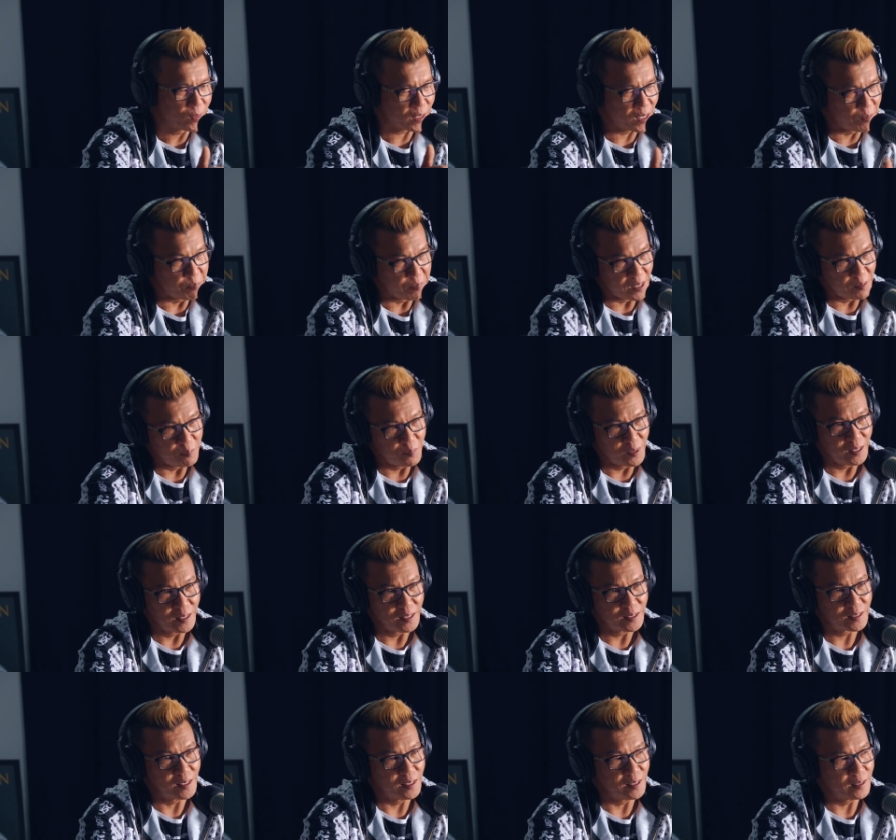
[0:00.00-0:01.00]

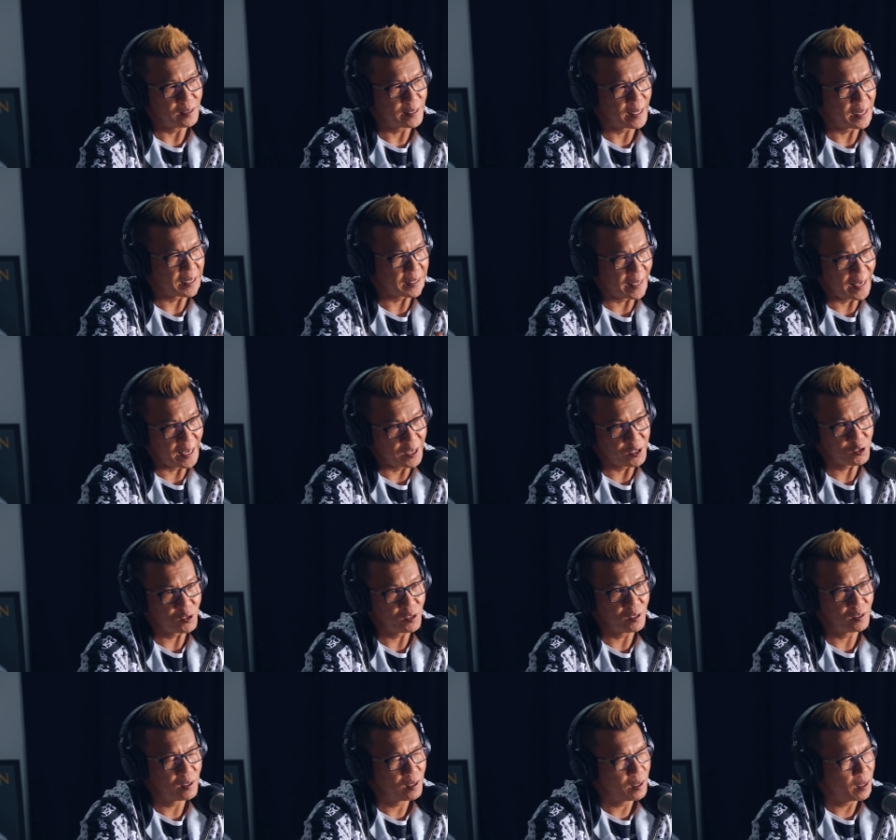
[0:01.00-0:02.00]
commitment and
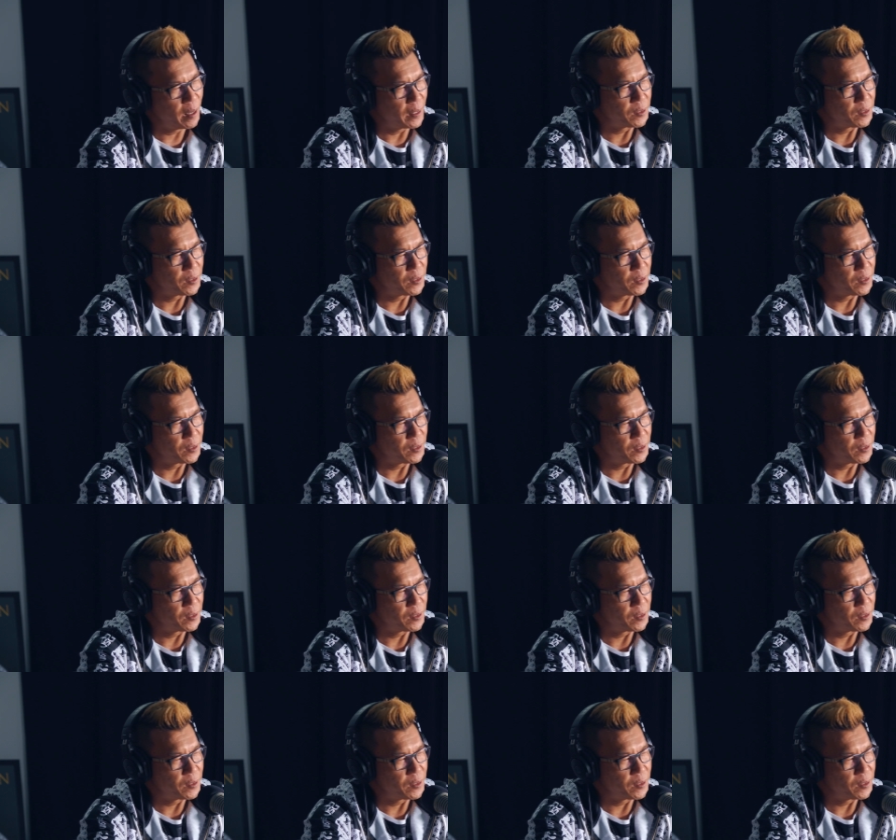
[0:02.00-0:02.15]
dedication.